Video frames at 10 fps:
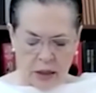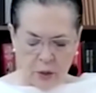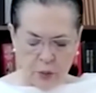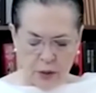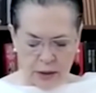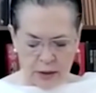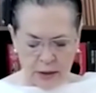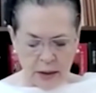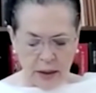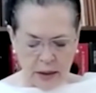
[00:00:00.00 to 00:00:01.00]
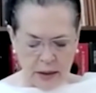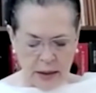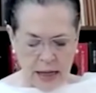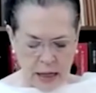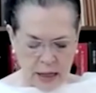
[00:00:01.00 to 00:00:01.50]
with
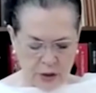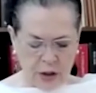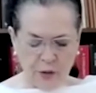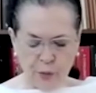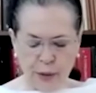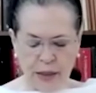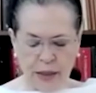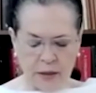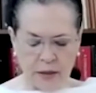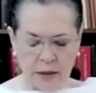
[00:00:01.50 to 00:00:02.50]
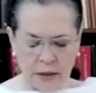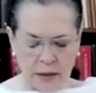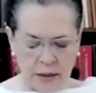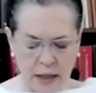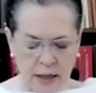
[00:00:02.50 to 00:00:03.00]
our chief ministers
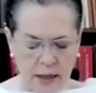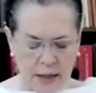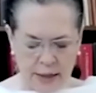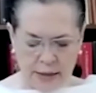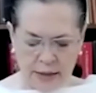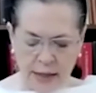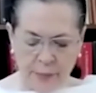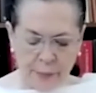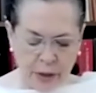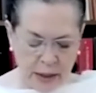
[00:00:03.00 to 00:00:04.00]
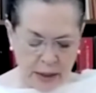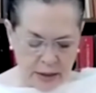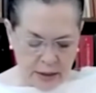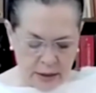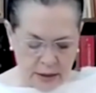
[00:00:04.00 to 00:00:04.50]
and some
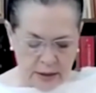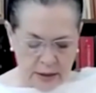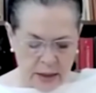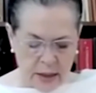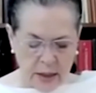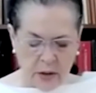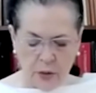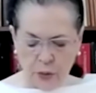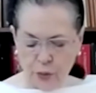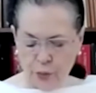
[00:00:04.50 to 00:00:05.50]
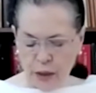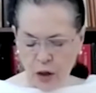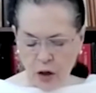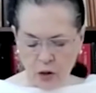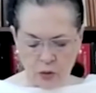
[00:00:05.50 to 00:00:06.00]
ministers who
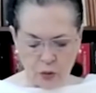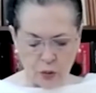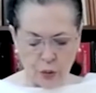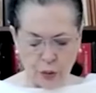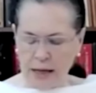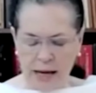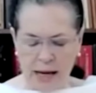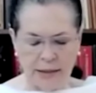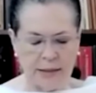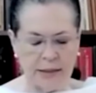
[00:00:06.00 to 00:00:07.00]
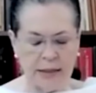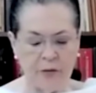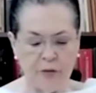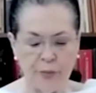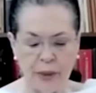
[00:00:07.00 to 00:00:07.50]
belong to alliance
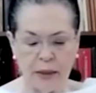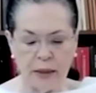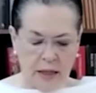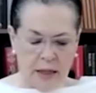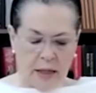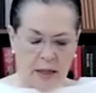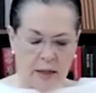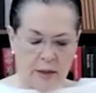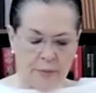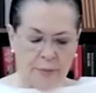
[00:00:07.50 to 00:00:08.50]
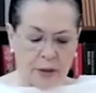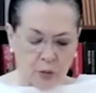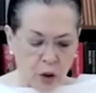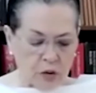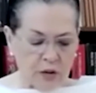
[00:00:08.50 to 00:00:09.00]
government. But
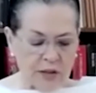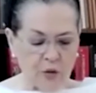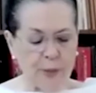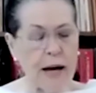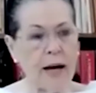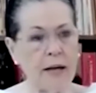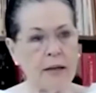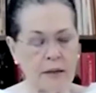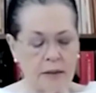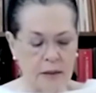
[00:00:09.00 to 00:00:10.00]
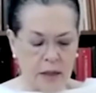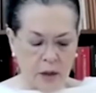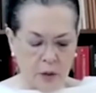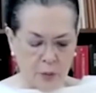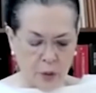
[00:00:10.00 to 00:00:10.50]
what transpired
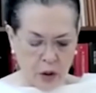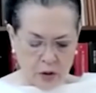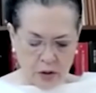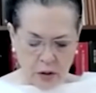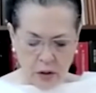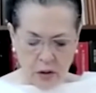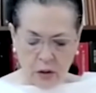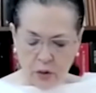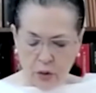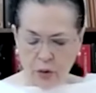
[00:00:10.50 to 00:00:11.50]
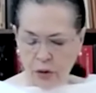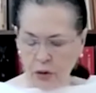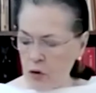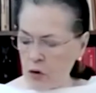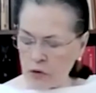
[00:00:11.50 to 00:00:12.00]
was
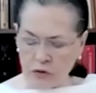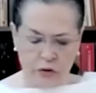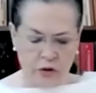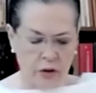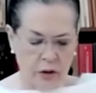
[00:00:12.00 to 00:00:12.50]
gross